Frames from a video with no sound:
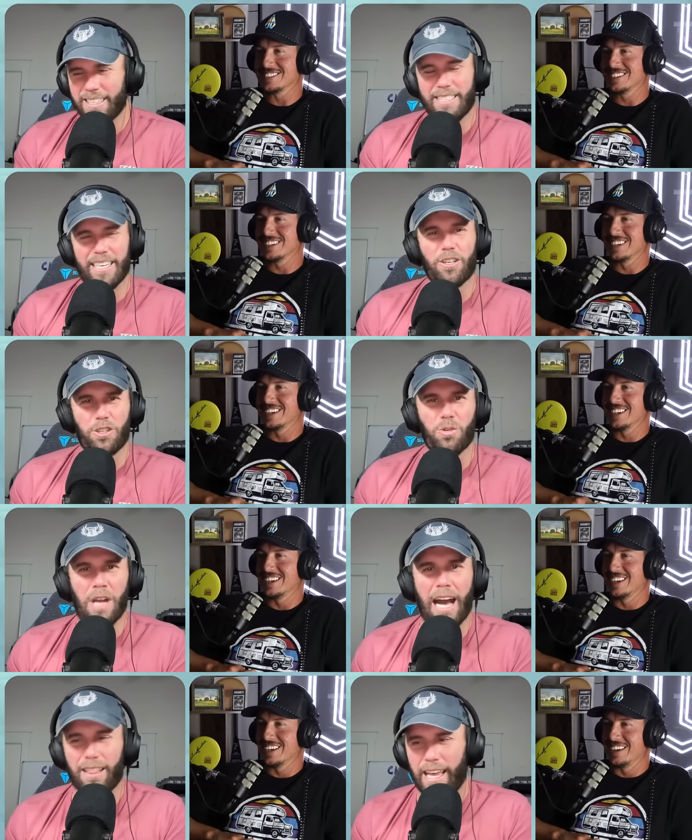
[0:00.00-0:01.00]
Speaker 1: considers
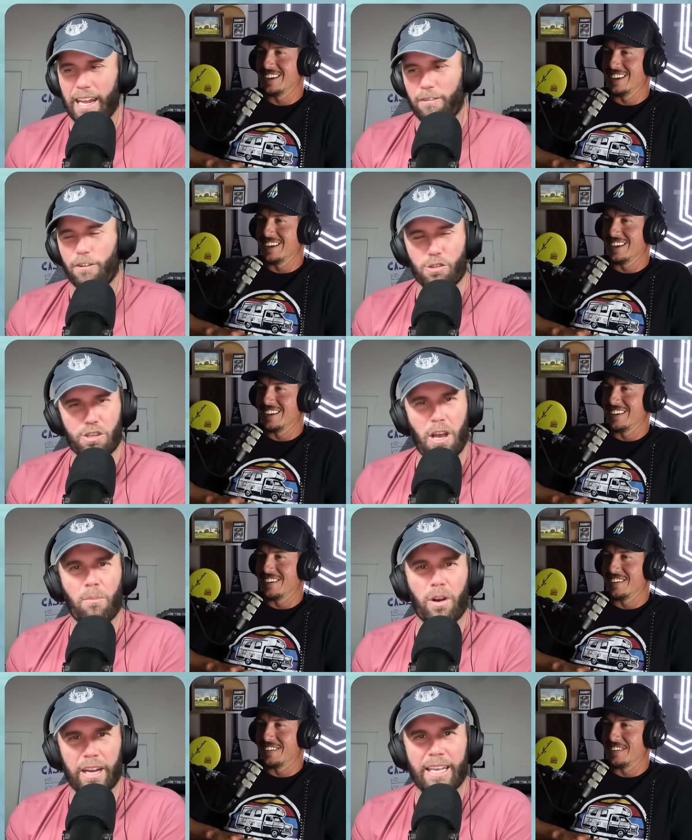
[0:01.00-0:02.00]
you not late if you're
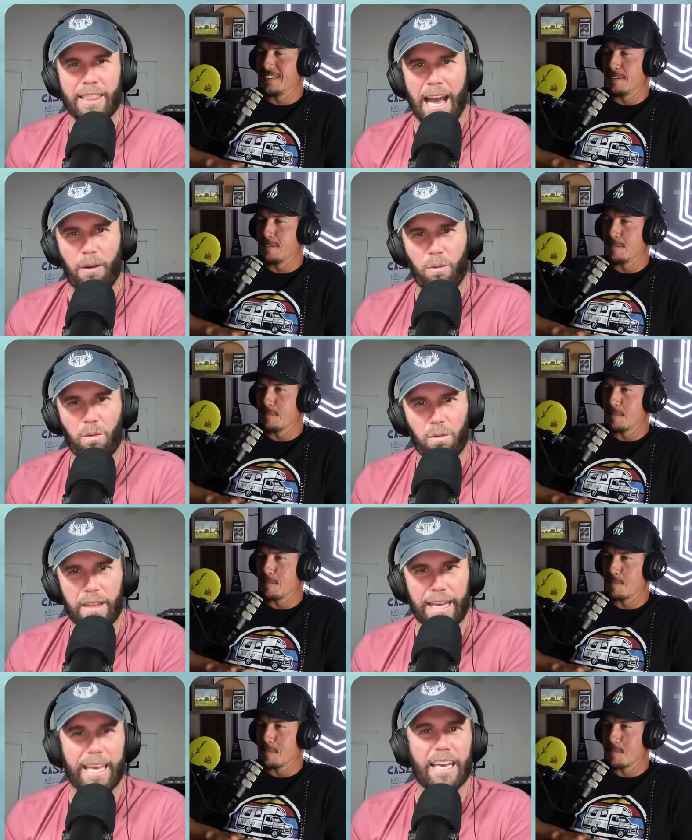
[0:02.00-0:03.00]
somewhere in that.
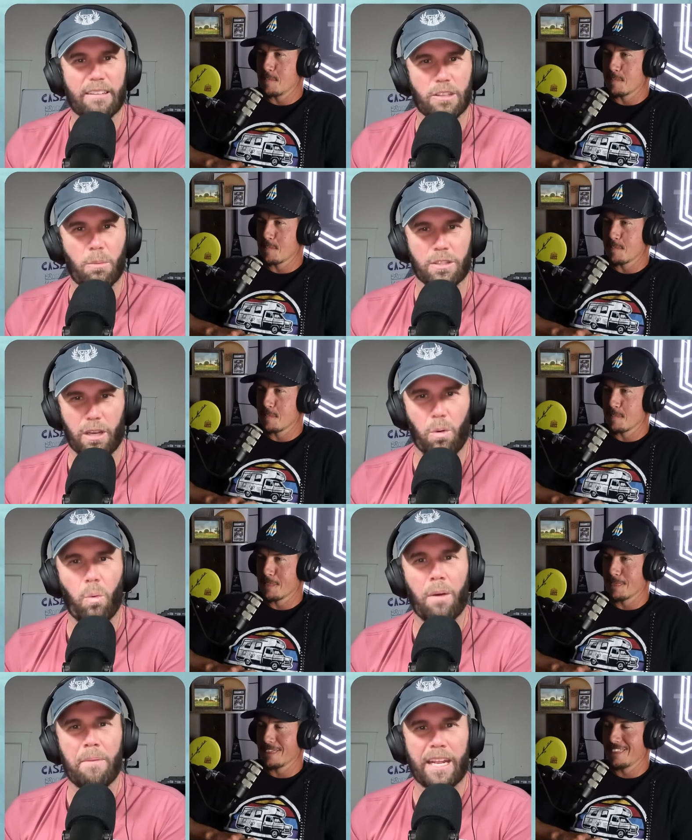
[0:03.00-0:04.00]
Like he gives almost like
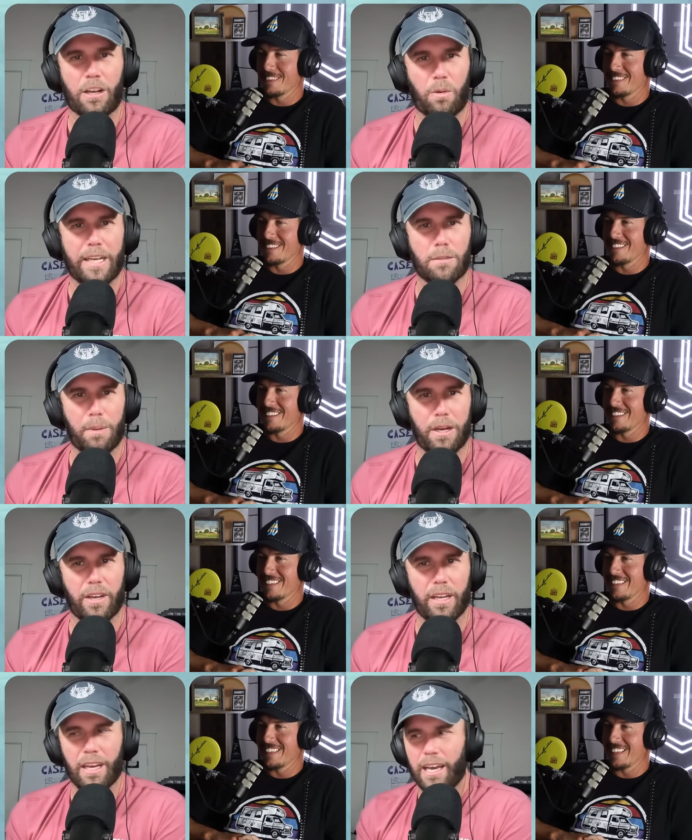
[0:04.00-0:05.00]
a one minute grace
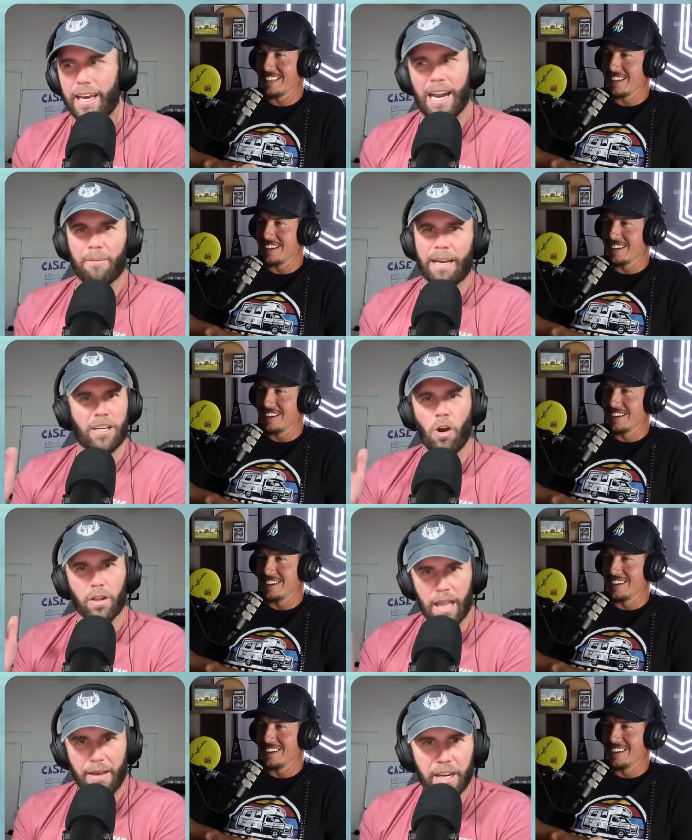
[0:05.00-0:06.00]
period, and I'm like,
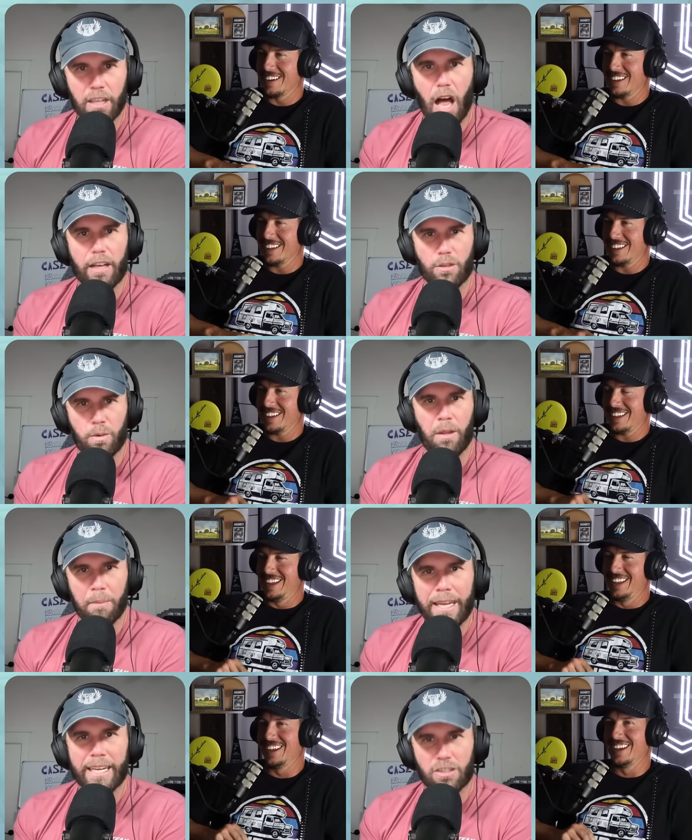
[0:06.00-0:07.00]
no, 11 o'clock is when
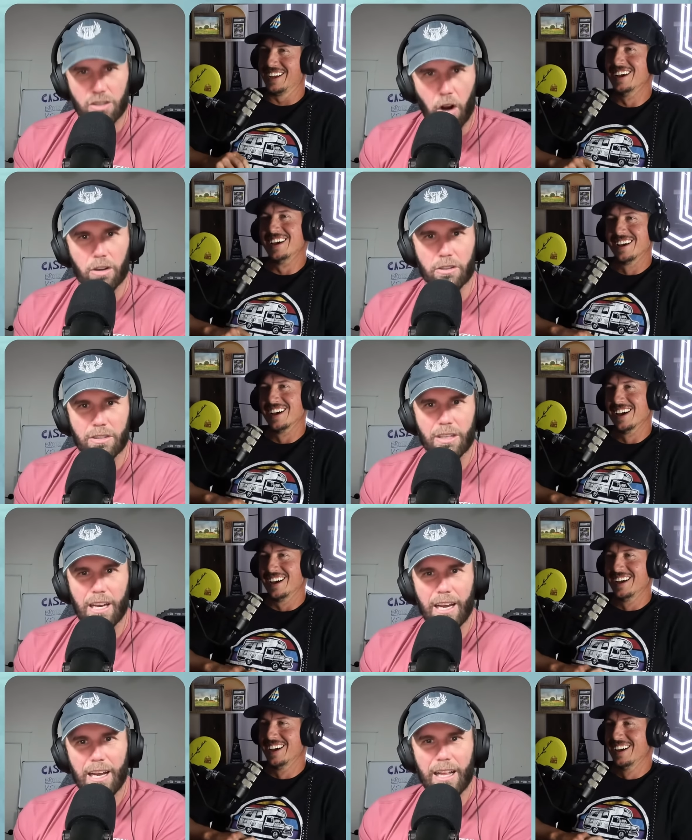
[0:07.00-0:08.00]
the meeting
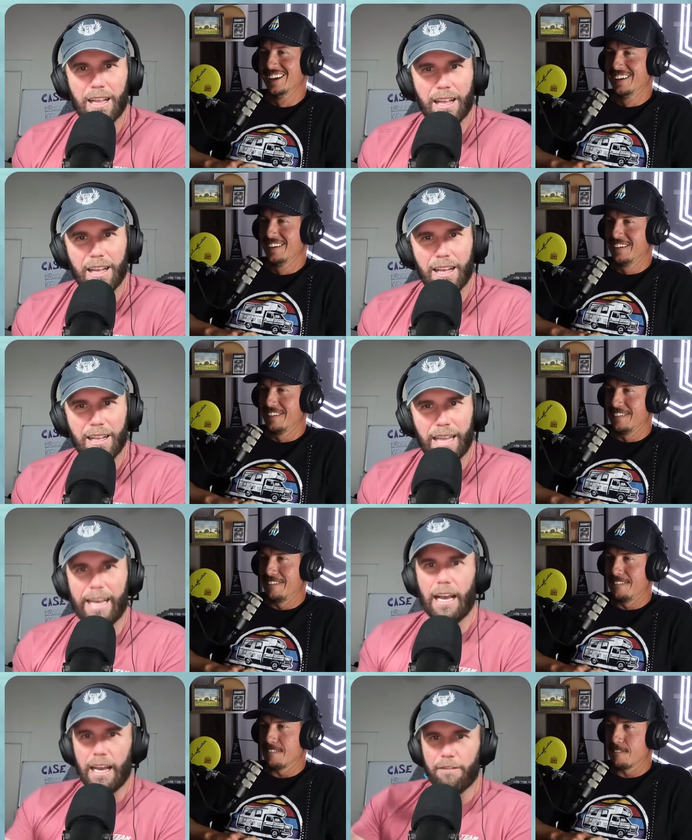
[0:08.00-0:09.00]
starts.
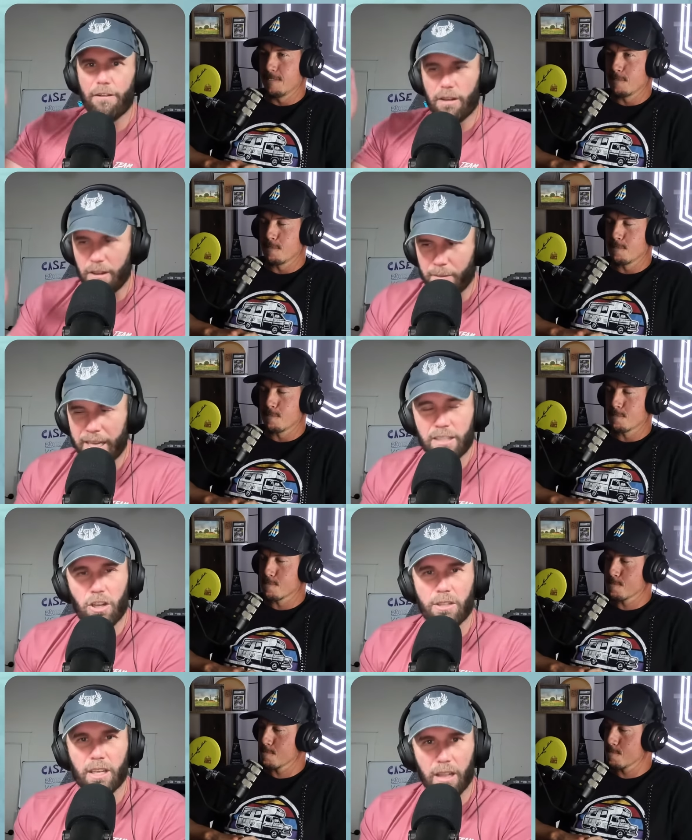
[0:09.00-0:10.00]
Like if the
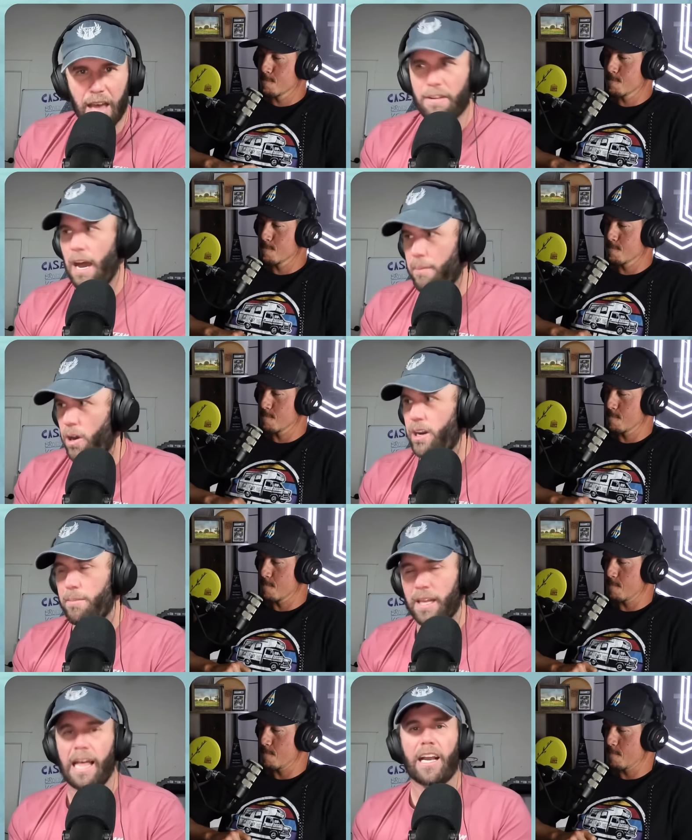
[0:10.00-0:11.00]
meeting starts at 11, I'm
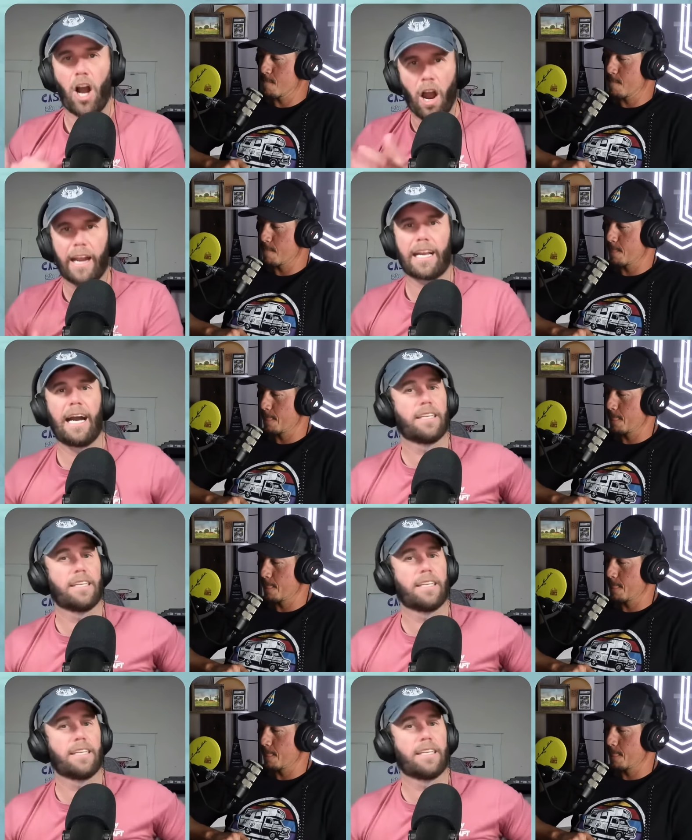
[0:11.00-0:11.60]
already being like, all right,